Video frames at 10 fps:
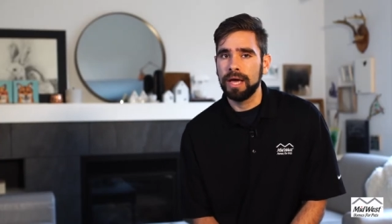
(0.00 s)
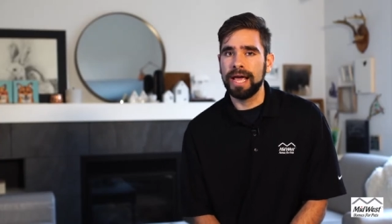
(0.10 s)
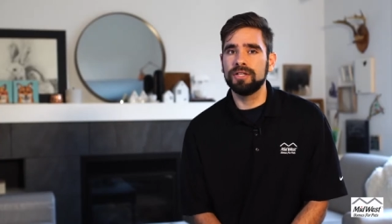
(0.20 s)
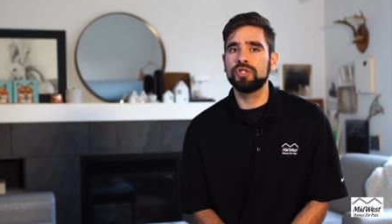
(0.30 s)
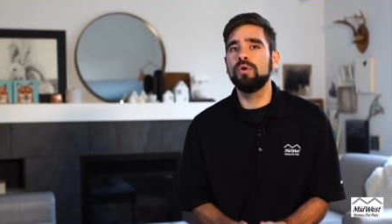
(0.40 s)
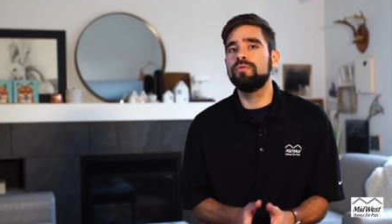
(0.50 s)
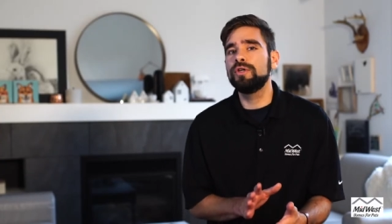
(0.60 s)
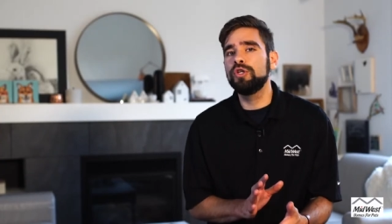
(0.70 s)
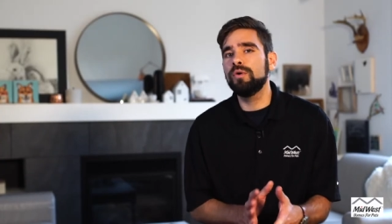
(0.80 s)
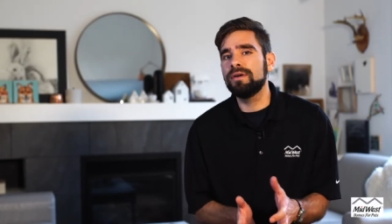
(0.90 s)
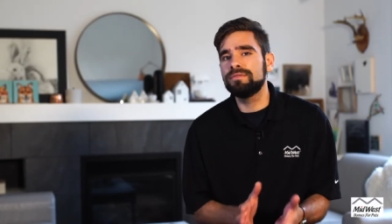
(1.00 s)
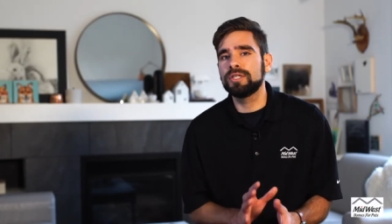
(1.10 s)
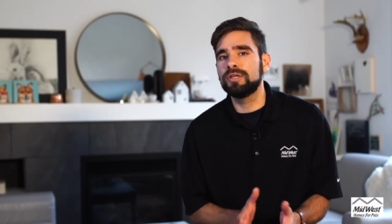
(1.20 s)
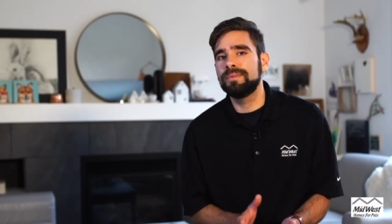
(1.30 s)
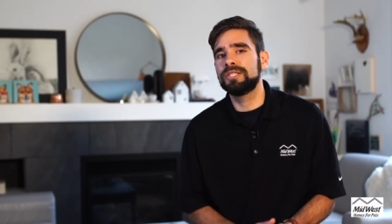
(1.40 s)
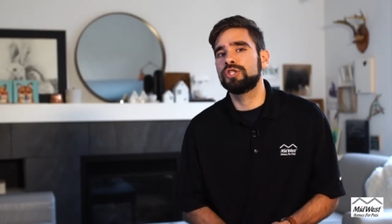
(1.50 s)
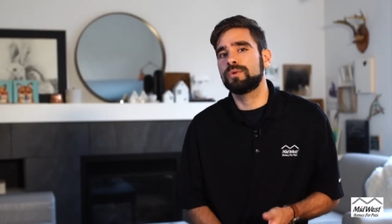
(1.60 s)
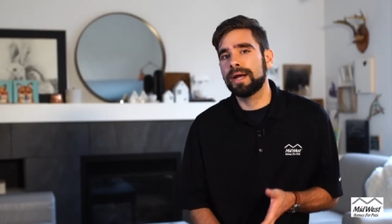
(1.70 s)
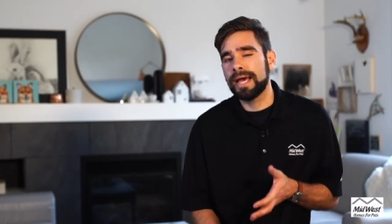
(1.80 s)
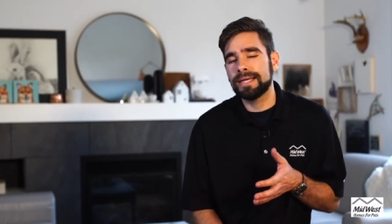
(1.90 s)
And so if we do have a little bit of
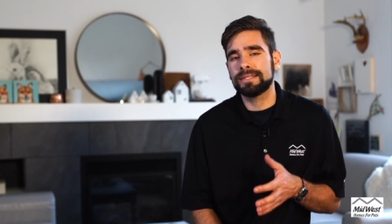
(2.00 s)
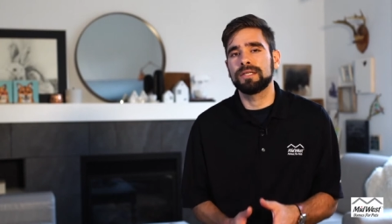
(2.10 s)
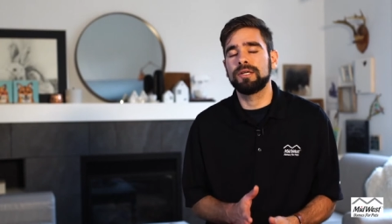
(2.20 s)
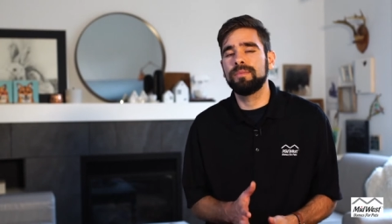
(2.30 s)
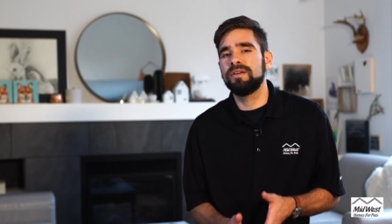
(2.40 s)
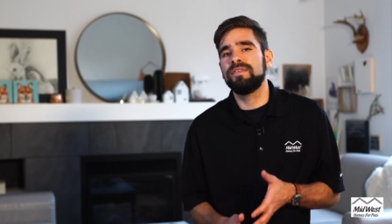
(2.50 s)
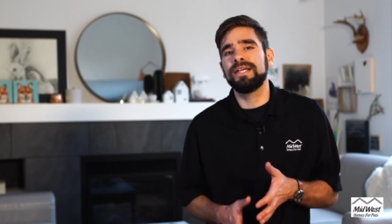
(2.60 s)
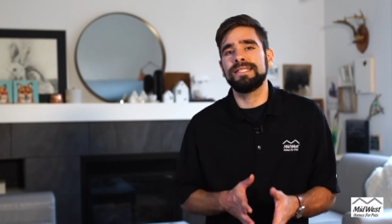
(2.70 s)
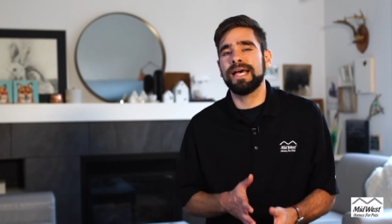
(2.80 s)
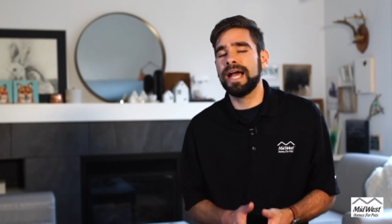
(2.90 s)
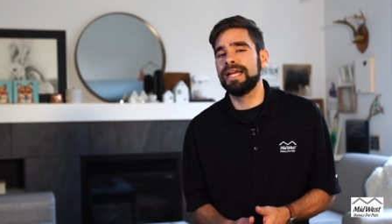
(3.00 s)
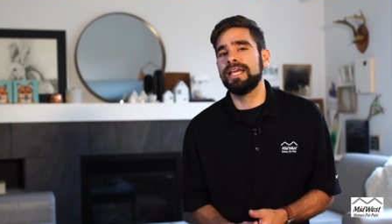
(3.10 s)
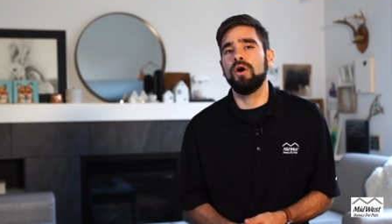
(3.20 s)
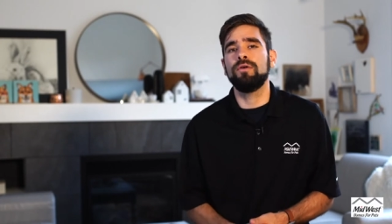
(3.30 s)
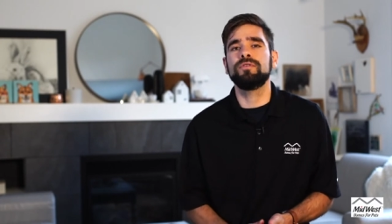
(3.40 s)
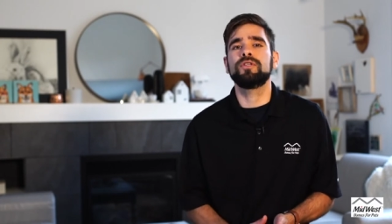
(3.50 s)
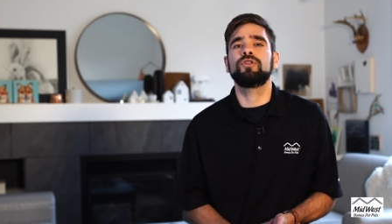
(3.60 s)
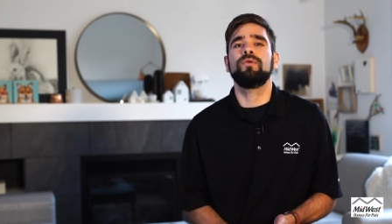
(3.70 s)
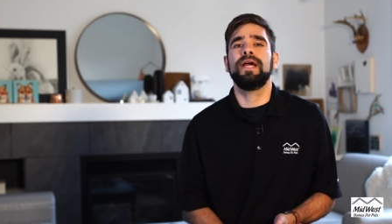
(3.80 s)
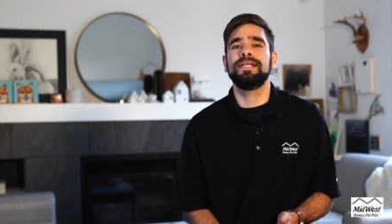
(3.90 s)
stress, a little bit of anxiety over the
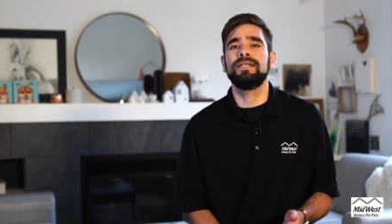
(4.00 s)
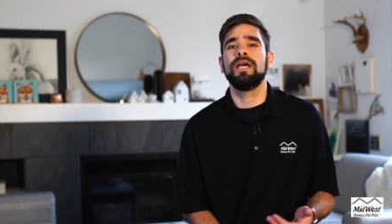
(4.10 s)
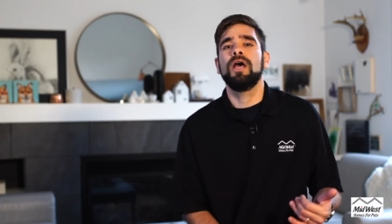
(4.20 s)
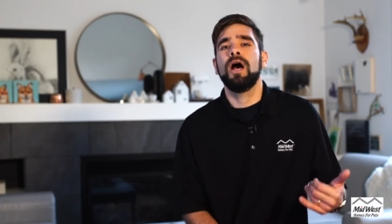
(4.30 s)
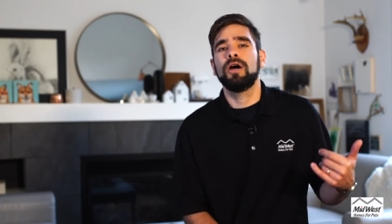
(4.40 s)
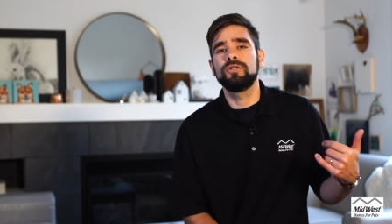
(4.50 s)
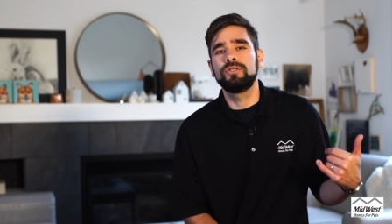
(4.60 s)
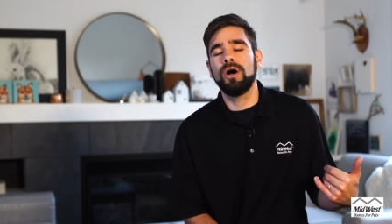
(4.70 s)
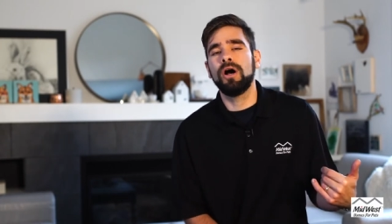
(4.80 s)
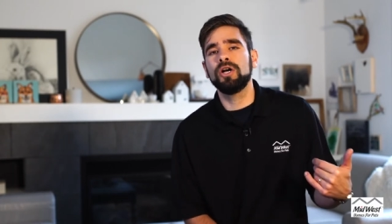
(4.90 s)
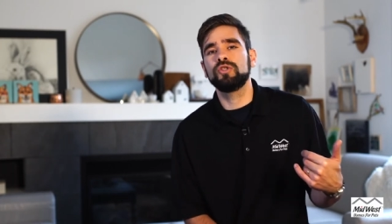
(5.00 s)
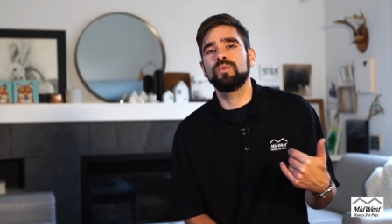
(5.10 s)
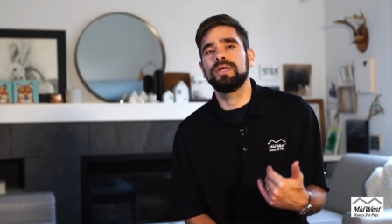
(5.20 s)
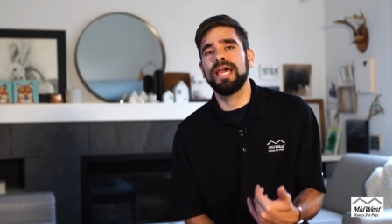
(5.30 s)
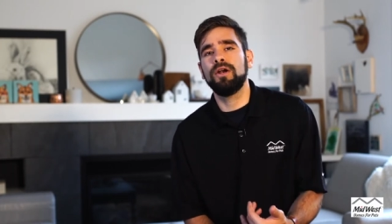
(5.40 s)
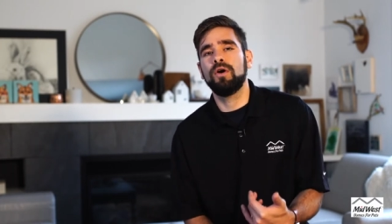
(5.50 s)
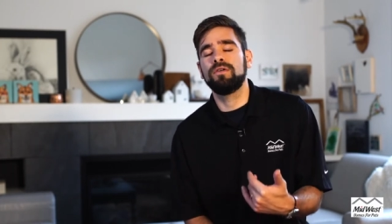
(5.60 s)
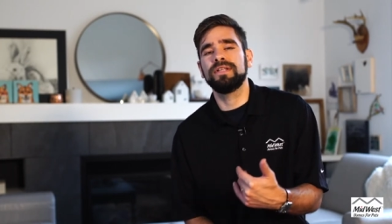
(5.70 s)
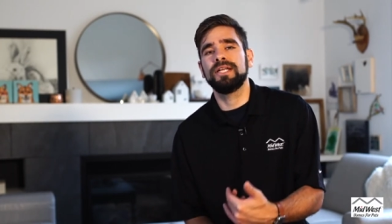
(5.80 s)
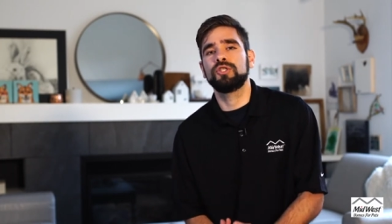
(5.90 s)
crate, our dogs will get
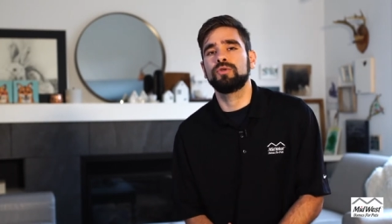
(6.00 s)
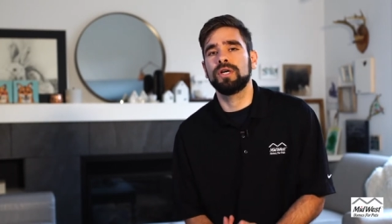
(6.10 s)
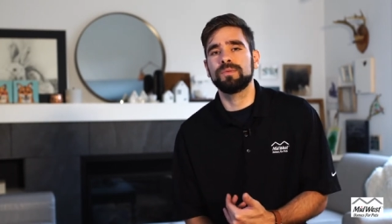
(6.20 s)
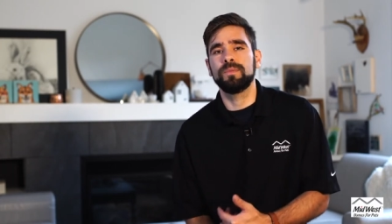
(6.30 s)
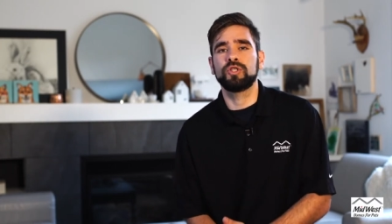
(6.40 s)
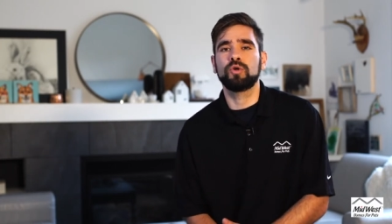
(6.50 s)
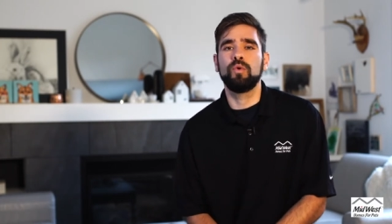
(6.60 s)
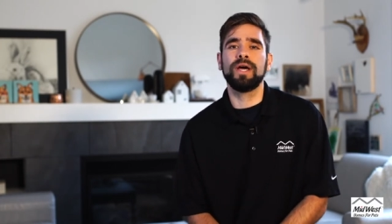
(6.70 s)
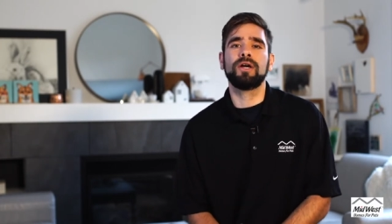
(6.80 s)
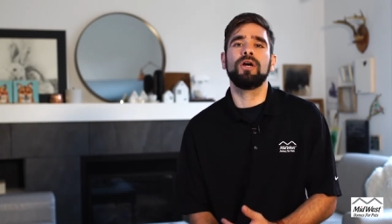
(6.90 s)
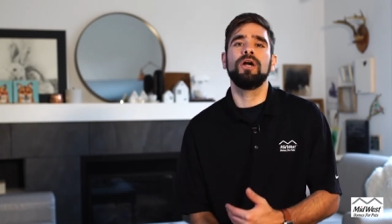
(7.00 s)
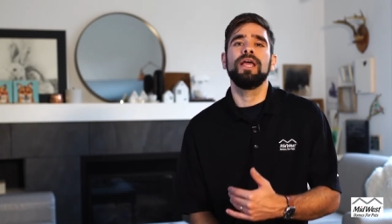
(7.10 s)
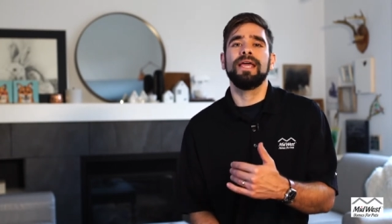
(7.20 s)
over that stress much quicker